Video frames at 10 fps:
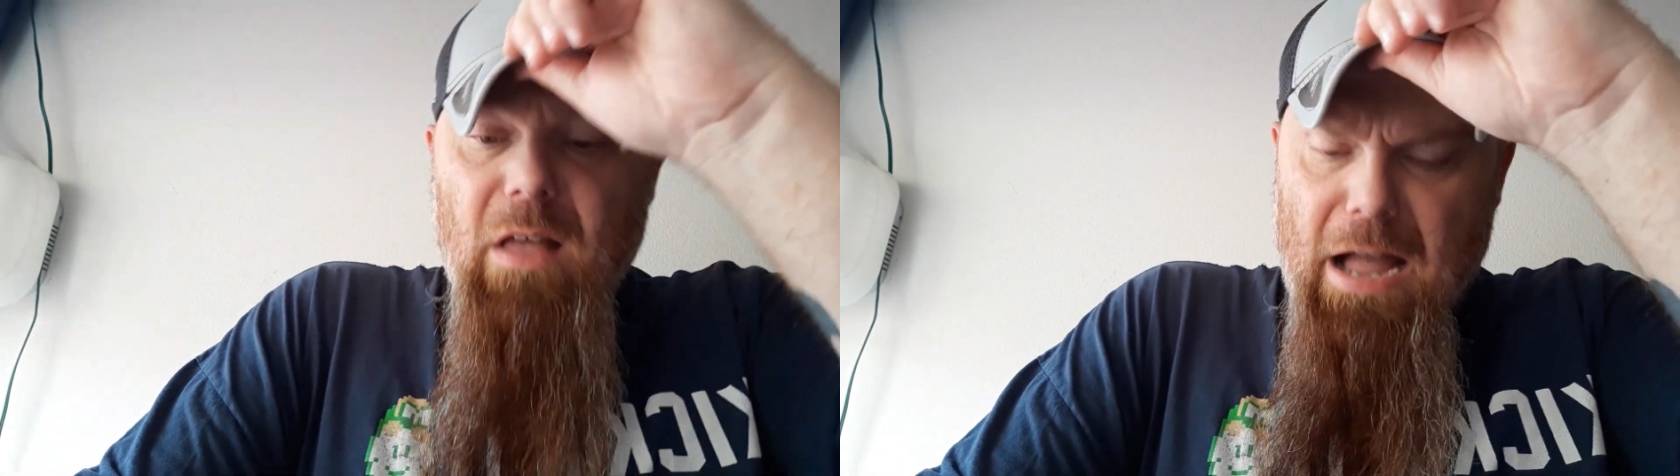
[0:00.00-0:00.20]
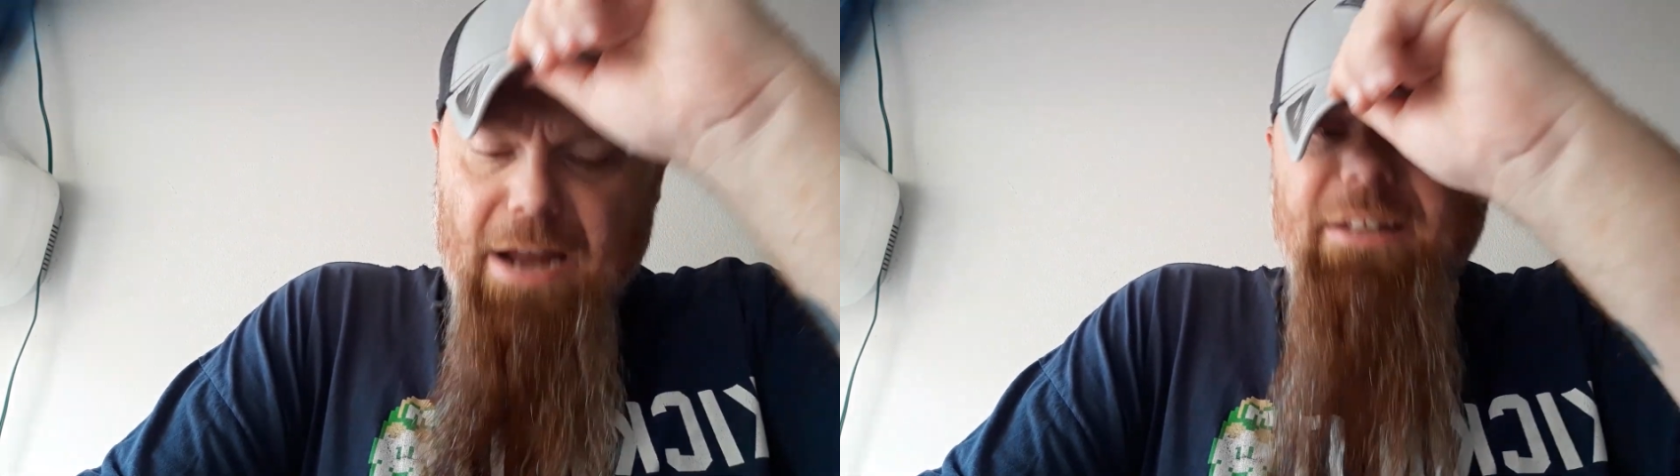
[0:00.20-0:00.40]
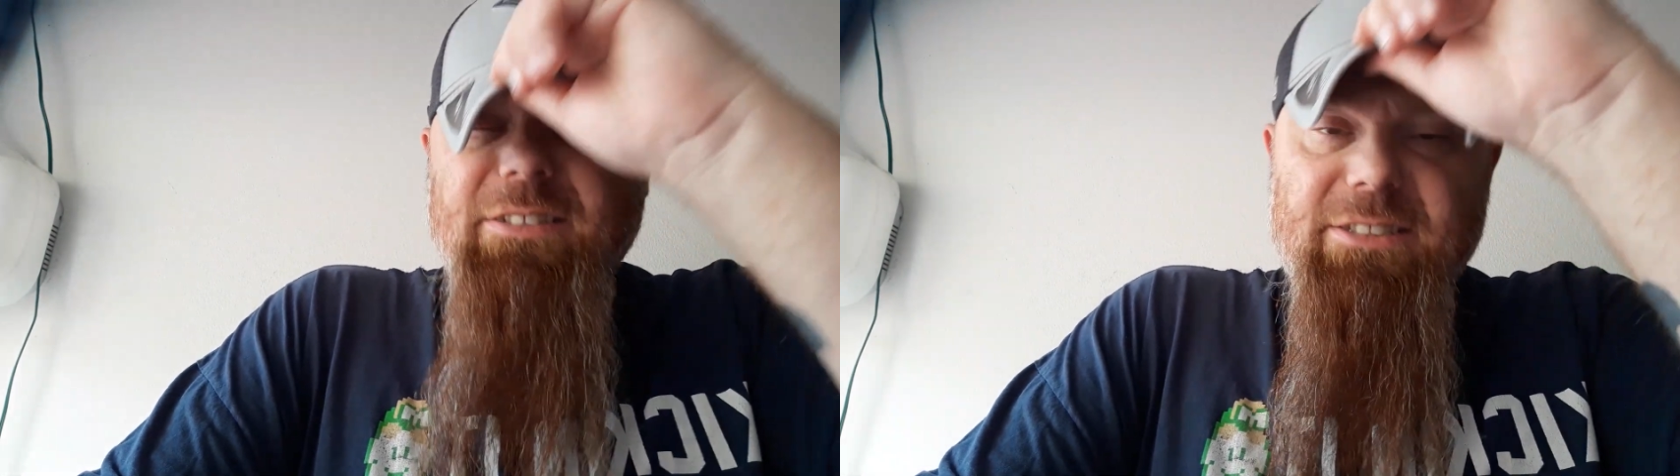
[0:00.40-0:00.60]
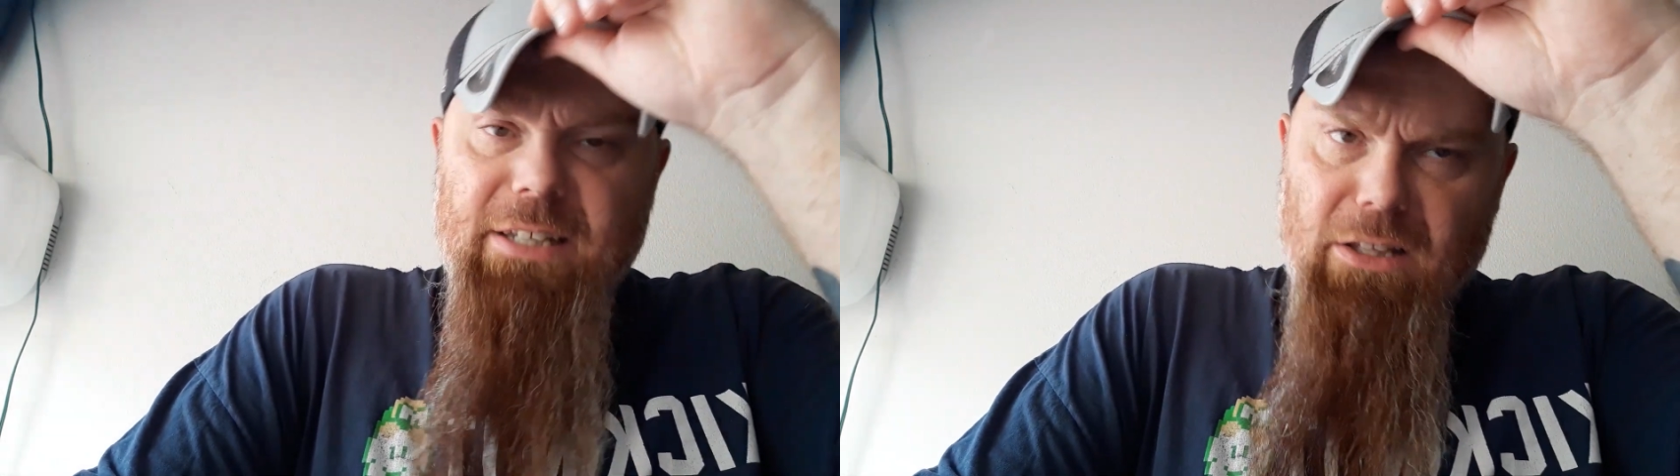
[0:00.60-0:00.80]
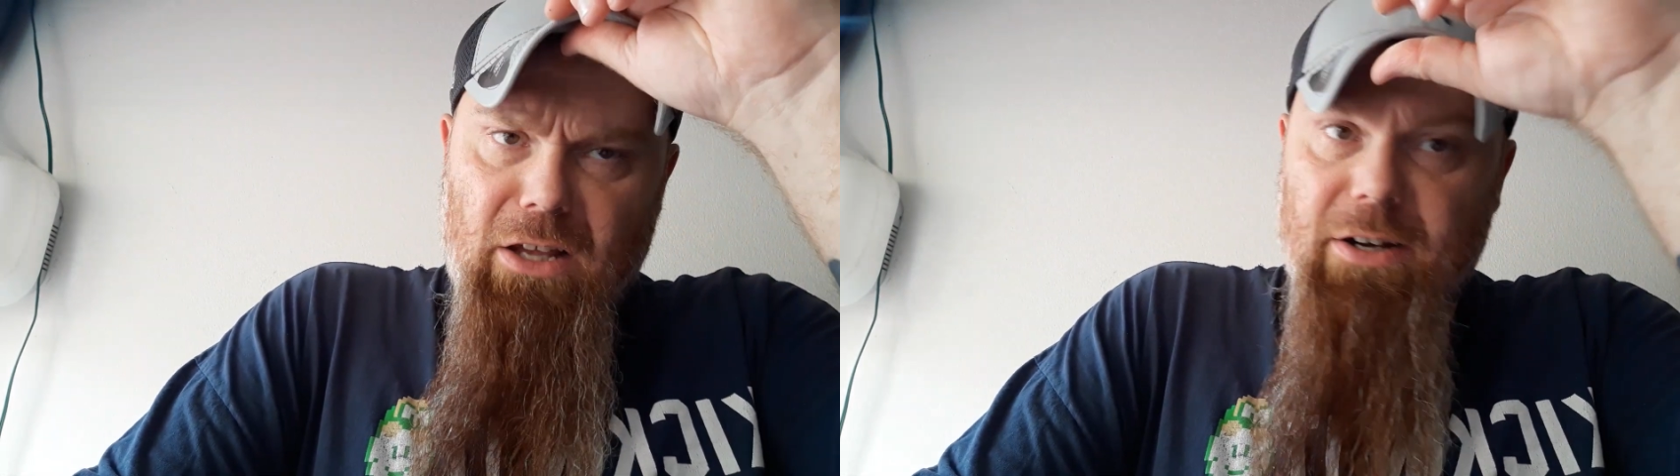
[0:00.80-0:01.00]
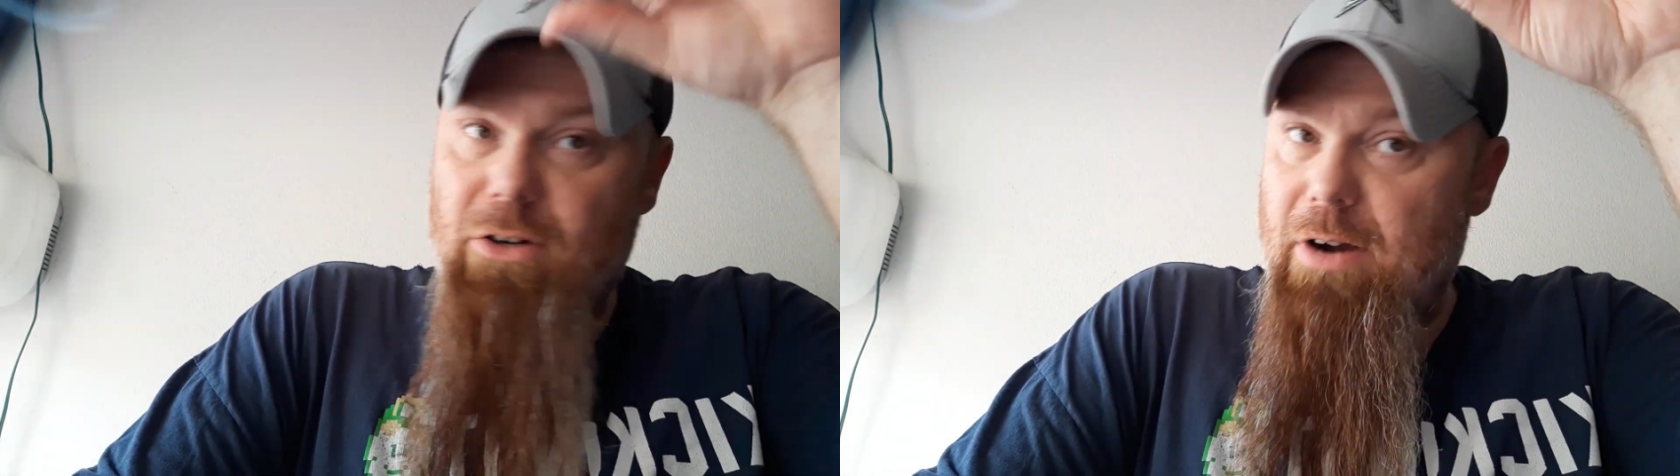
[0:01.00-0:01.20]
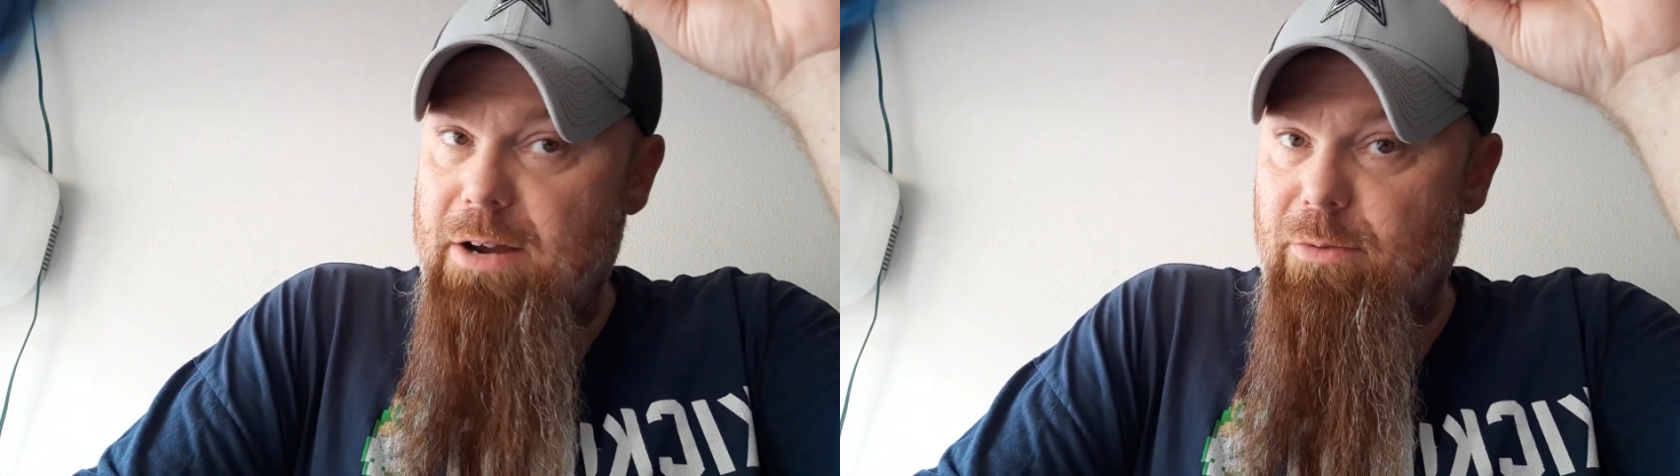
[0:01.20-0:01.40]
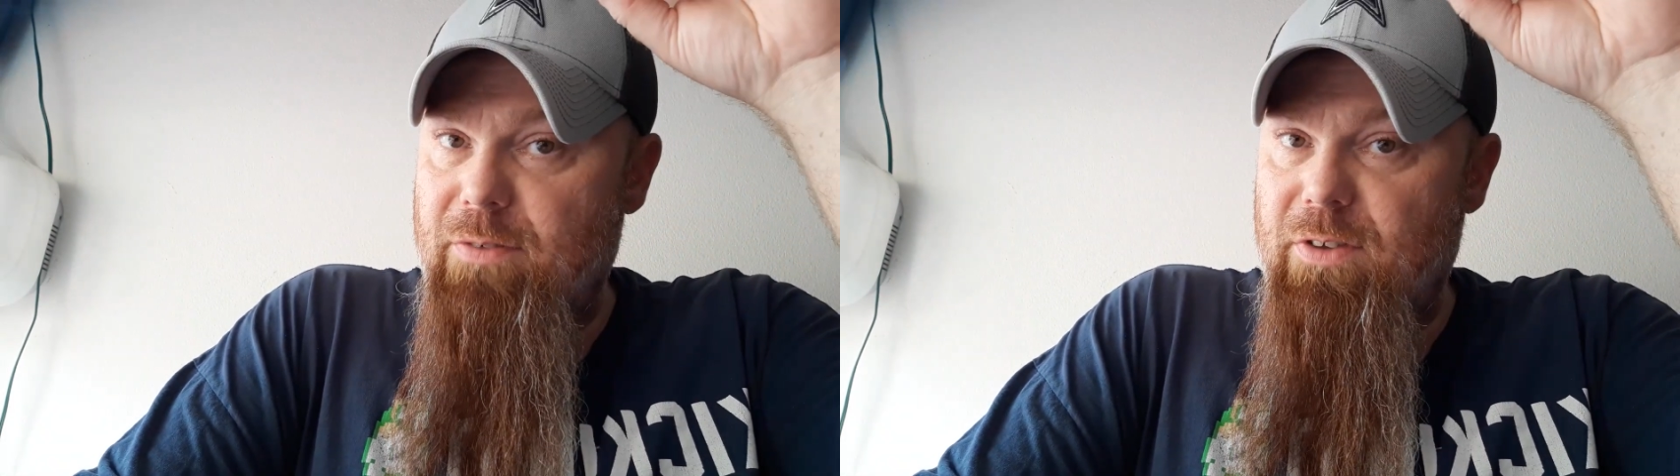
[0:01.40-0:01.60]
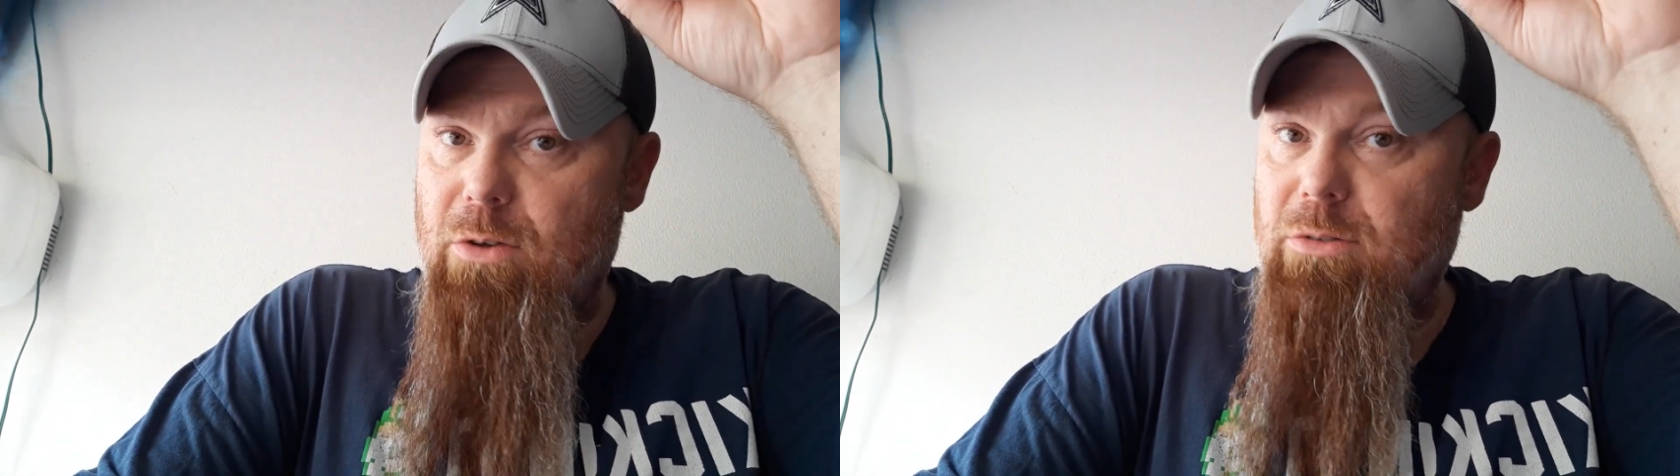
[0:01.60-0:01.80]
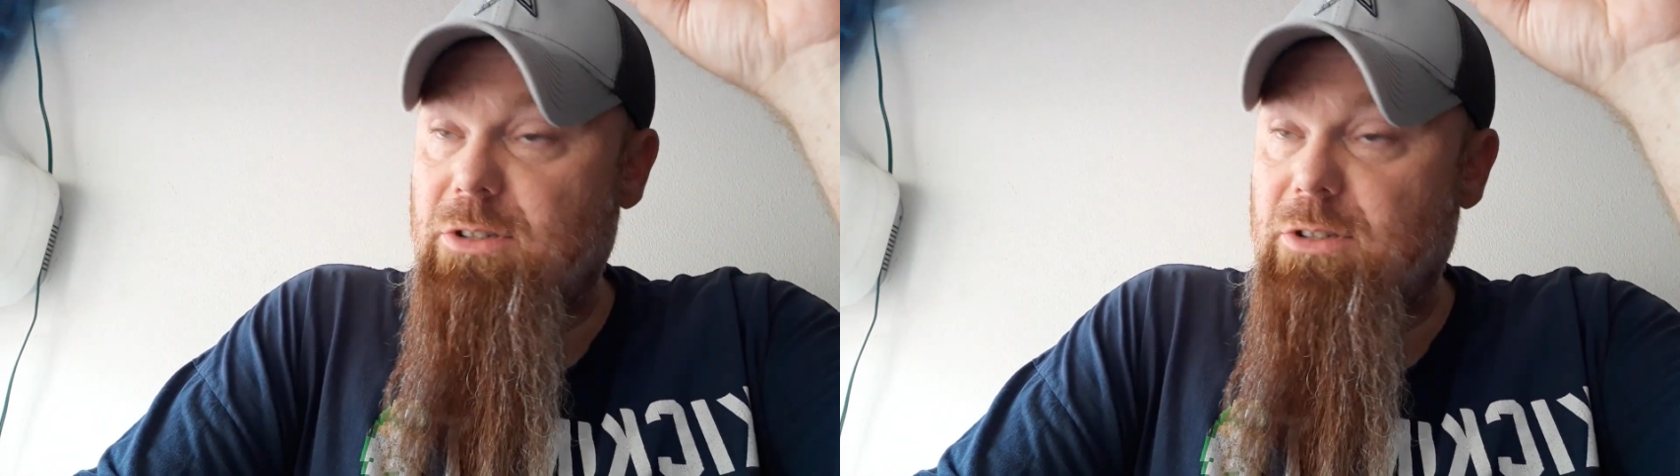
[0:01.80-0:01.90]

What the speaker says: I didn't see a lot of great reviews